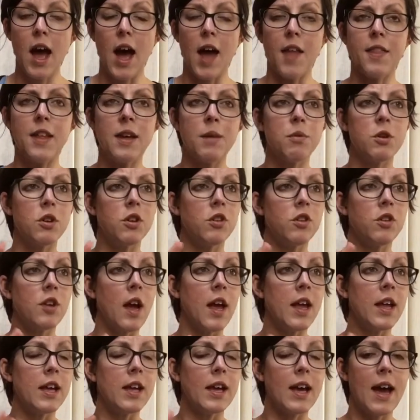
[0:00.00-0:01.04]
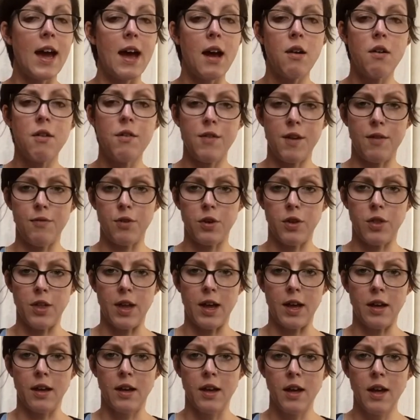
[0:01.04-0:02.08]
and they would take care of
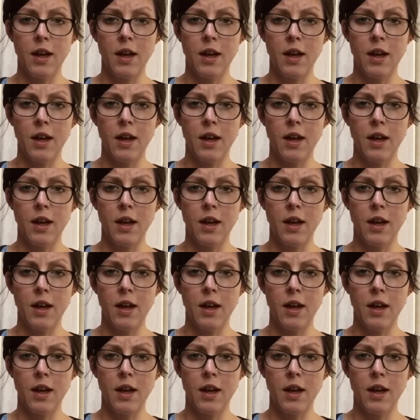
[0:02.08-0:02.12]
everything.